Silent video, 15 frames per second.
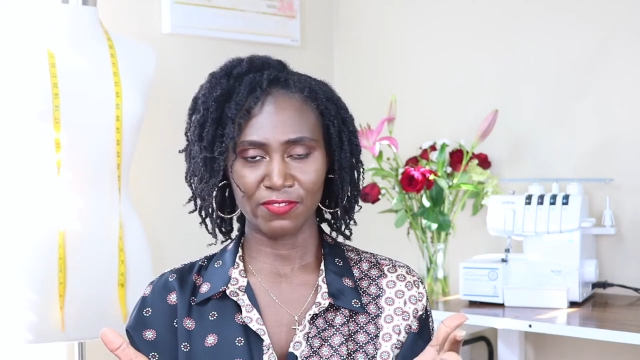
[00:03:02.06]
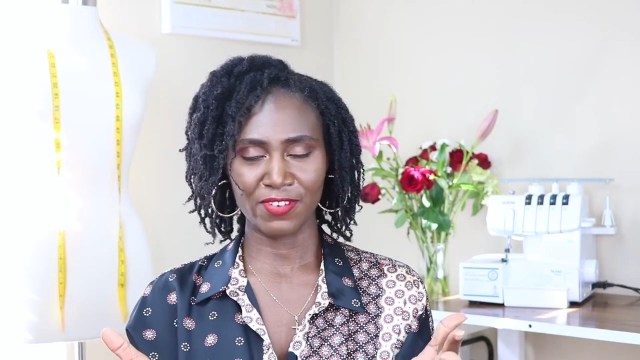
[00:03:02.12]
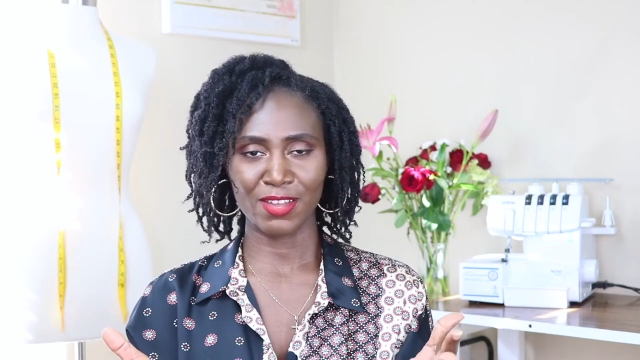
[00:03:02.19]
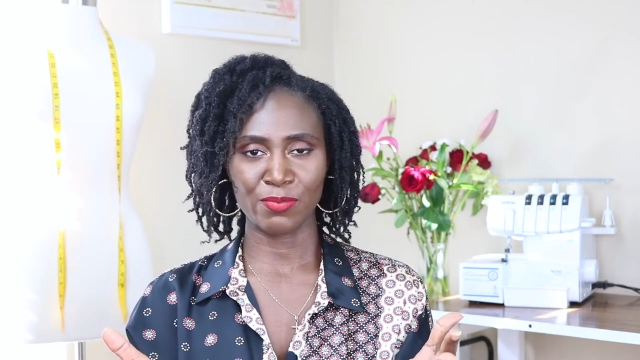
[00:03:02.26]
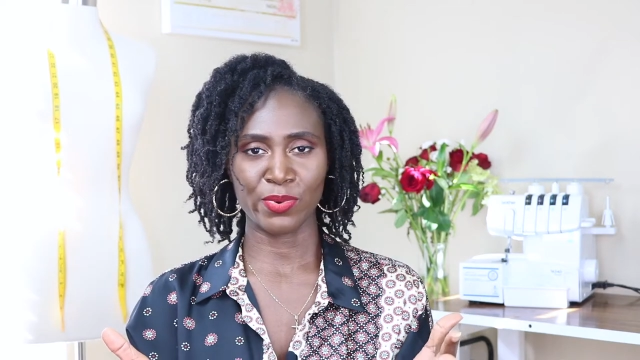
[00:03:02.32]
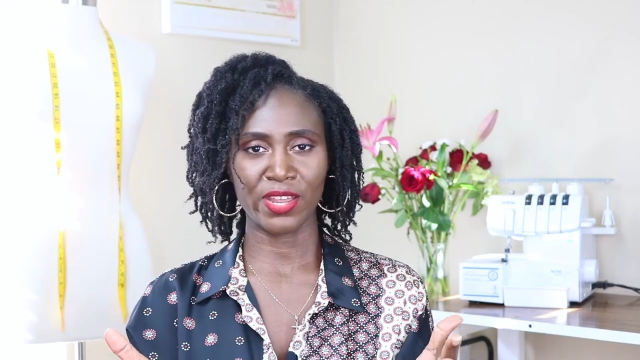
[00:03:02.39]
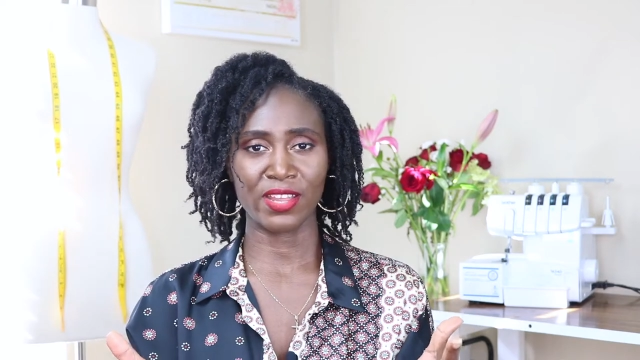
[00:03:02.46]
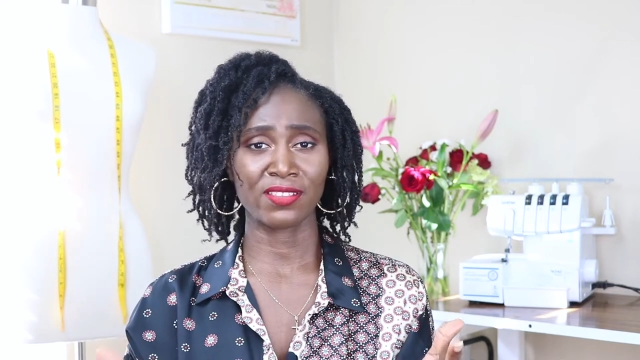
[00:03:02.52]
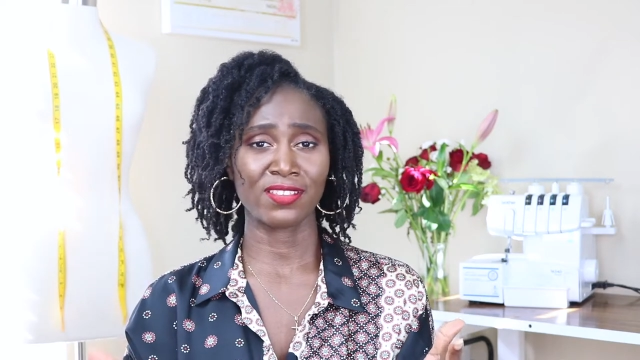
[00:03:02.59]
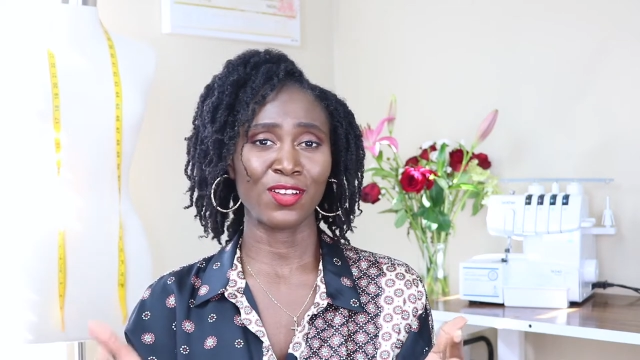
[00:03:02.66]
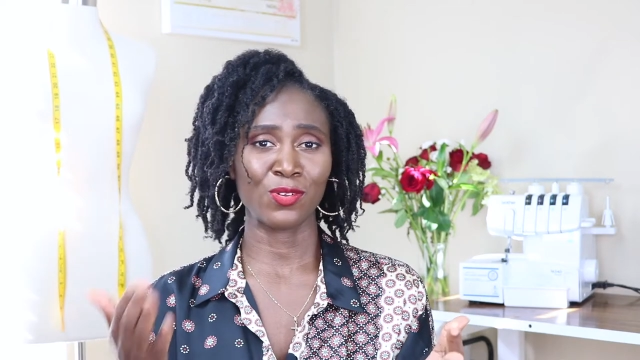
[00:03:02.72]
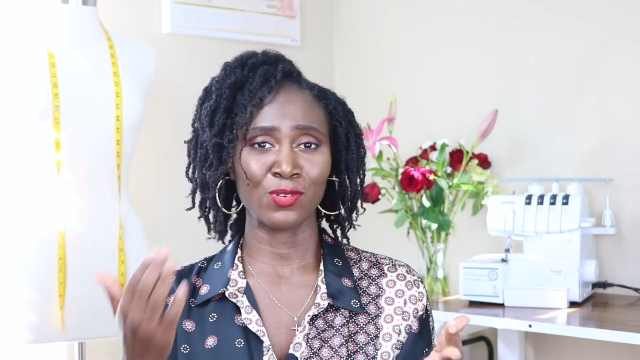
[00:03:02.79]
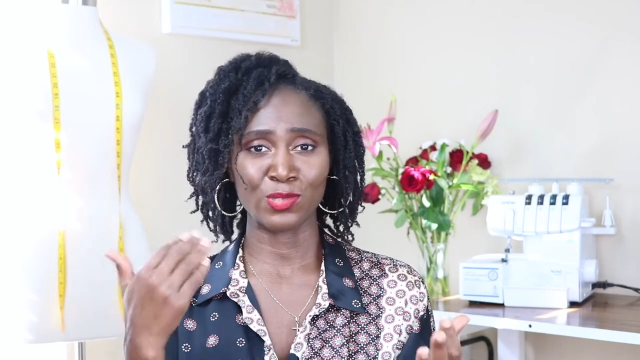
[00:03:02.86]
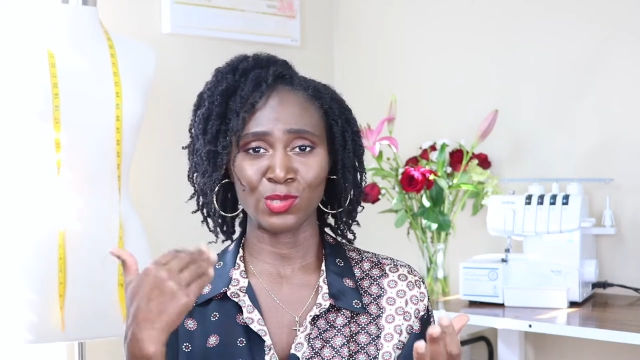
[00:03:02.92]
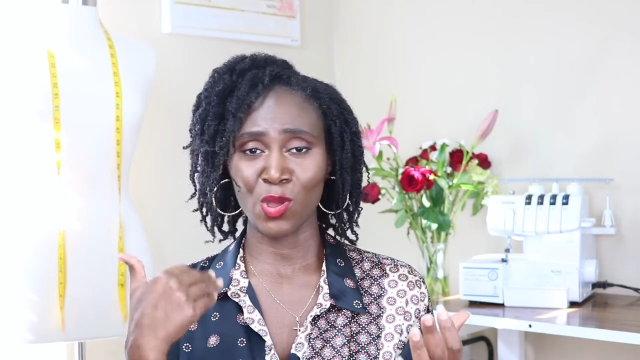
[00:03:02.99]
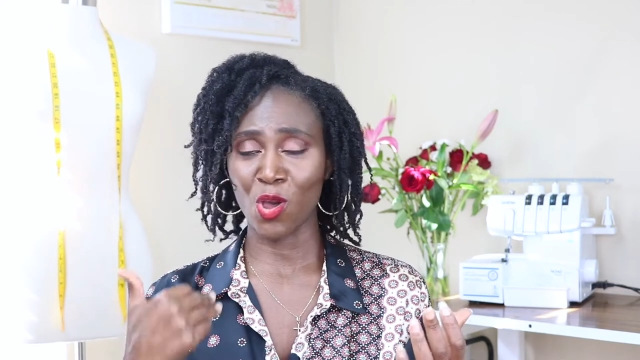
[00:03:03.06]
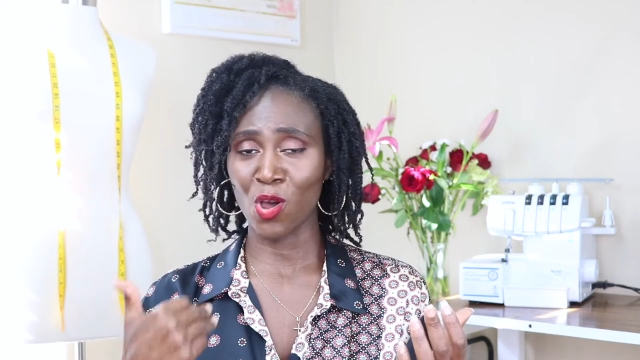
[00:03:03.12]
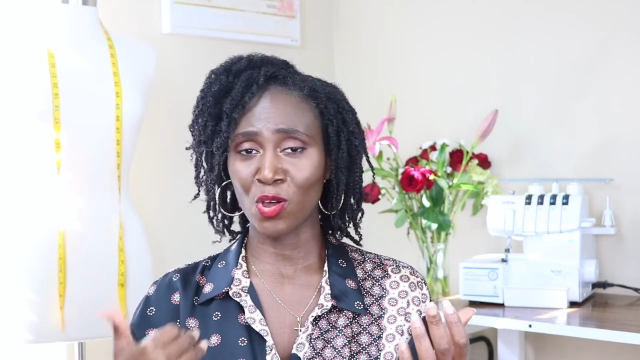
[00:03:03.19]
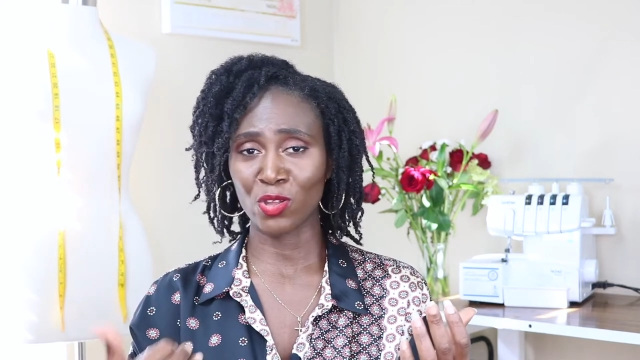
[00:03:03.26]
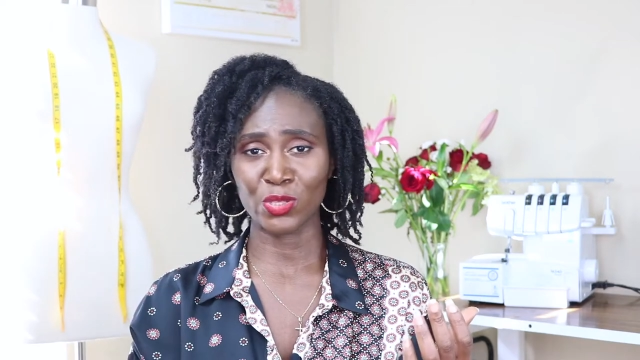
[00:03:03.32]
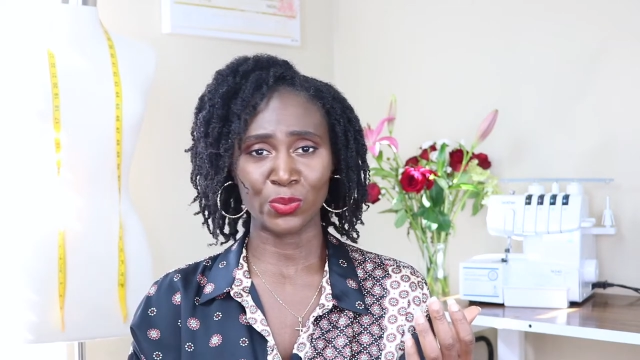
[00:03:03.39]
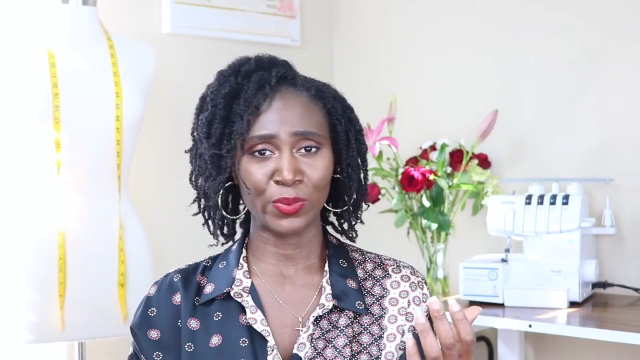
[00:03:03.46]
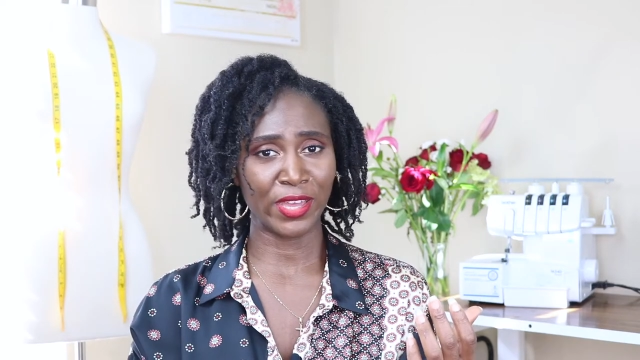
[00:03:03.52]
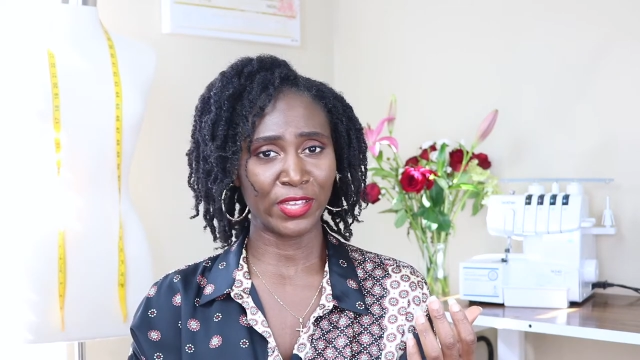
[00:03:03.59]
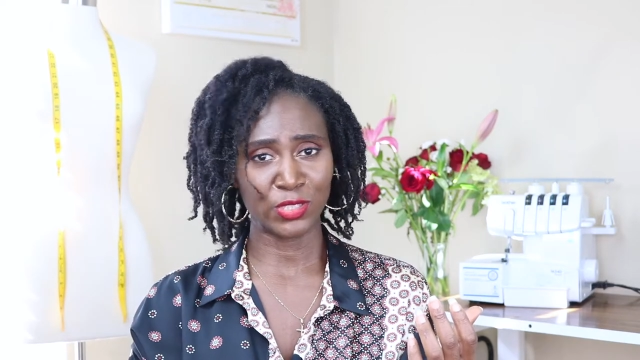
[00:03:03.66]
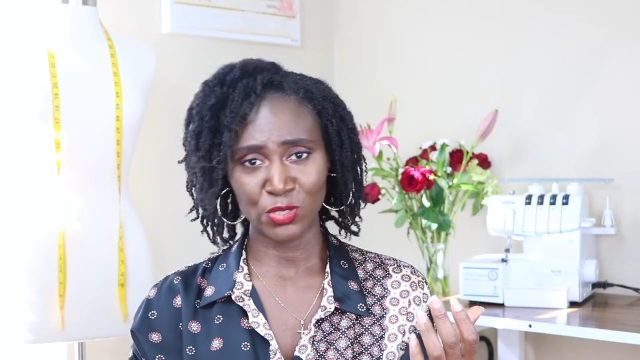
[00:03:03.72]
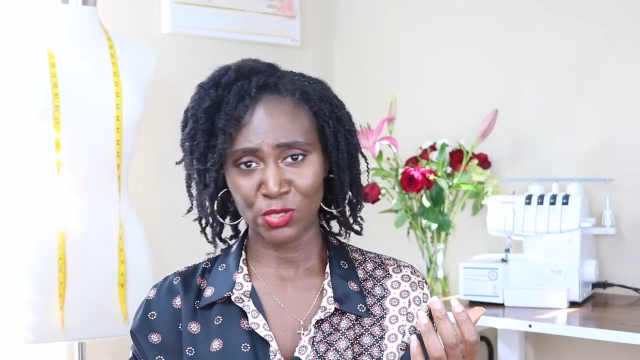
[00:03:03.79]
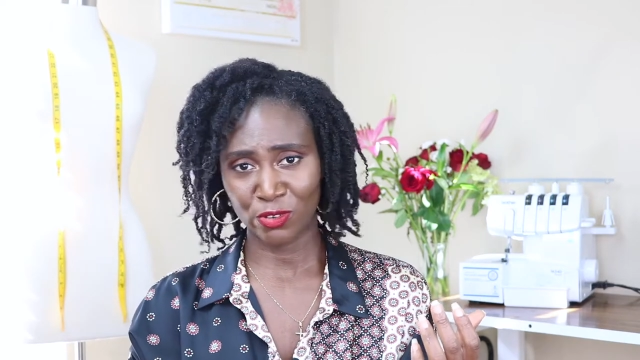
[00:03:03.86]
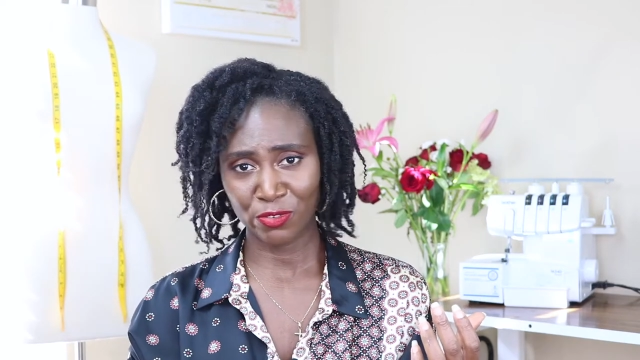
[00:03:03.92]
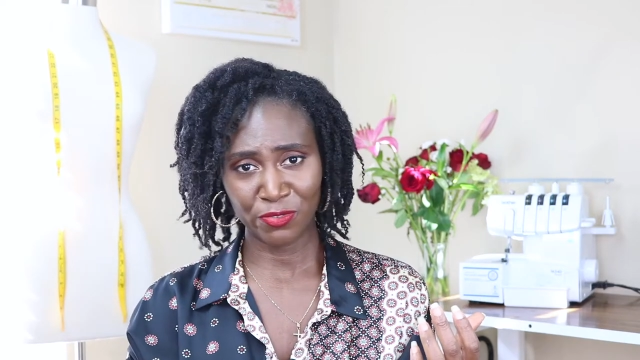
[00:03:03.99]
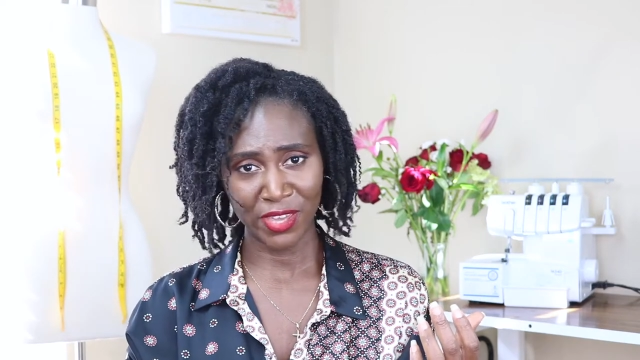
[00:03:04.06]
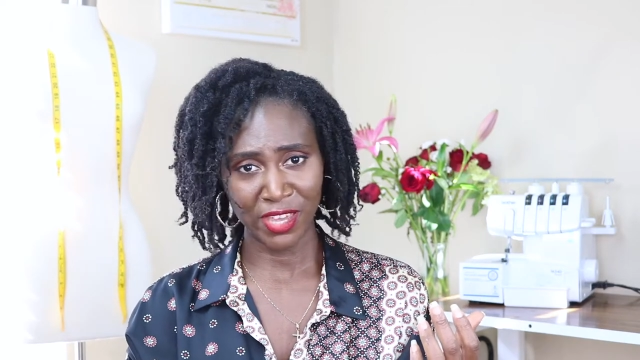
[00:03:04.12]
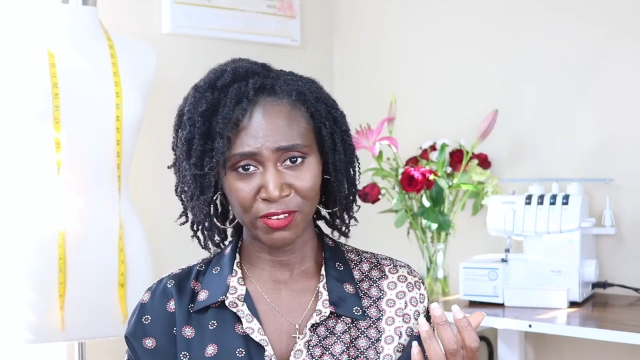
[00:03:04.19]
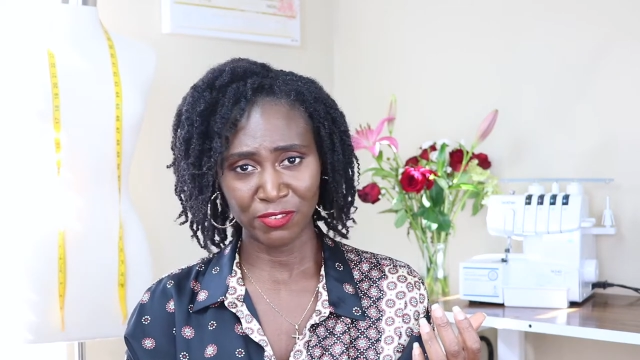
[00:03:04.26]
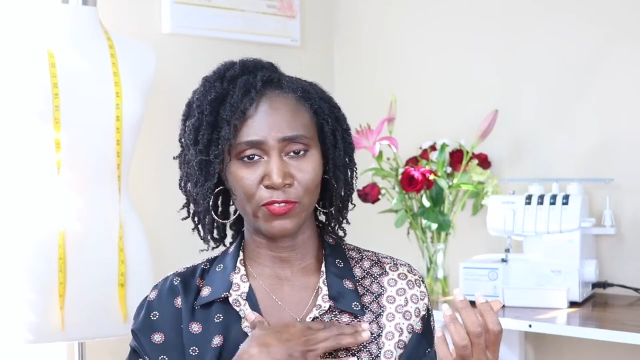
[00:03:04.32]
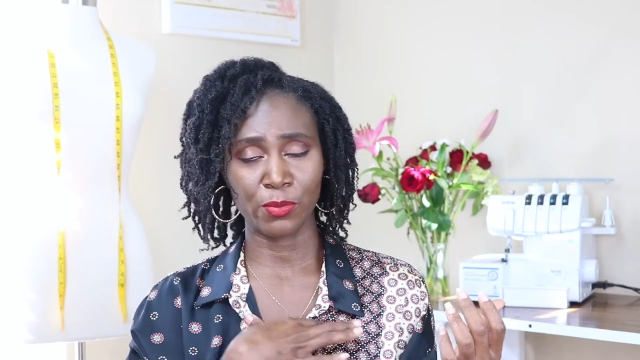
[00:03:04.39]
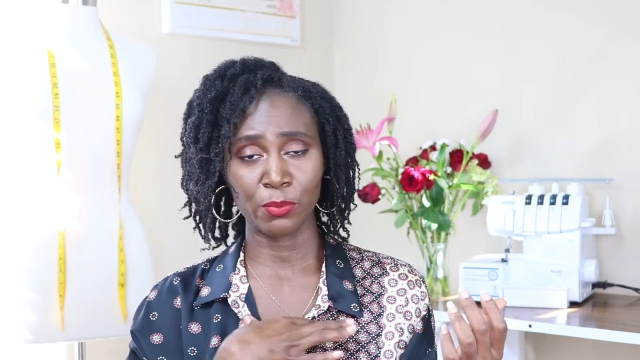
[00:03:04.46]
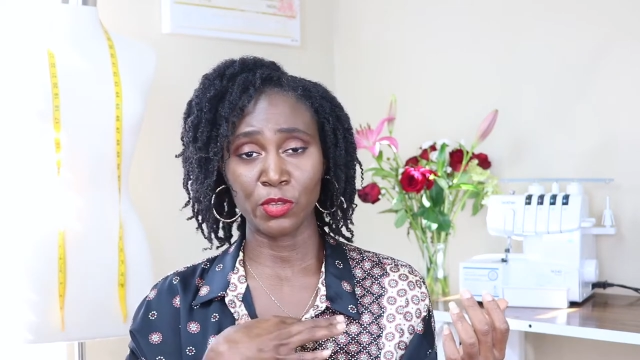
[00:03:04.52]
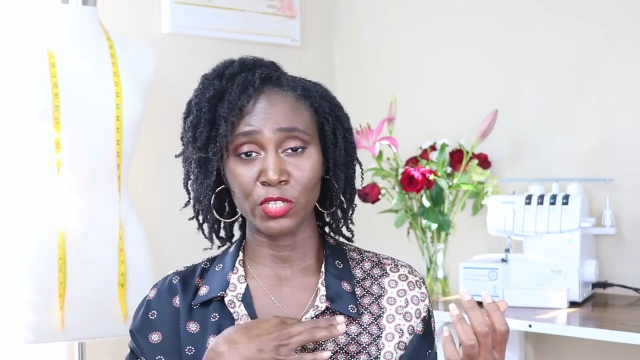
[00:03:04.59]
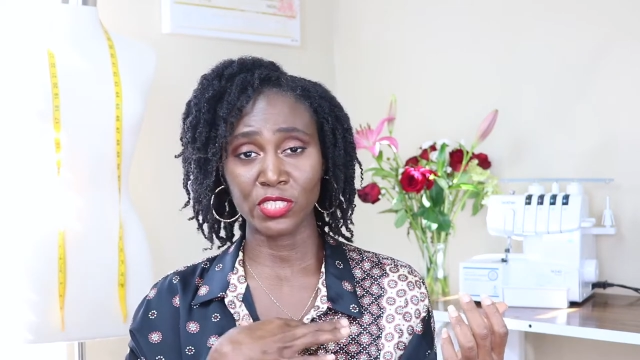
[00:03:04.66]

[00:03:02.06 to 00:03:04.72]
fabric that goes all the way to your feet from your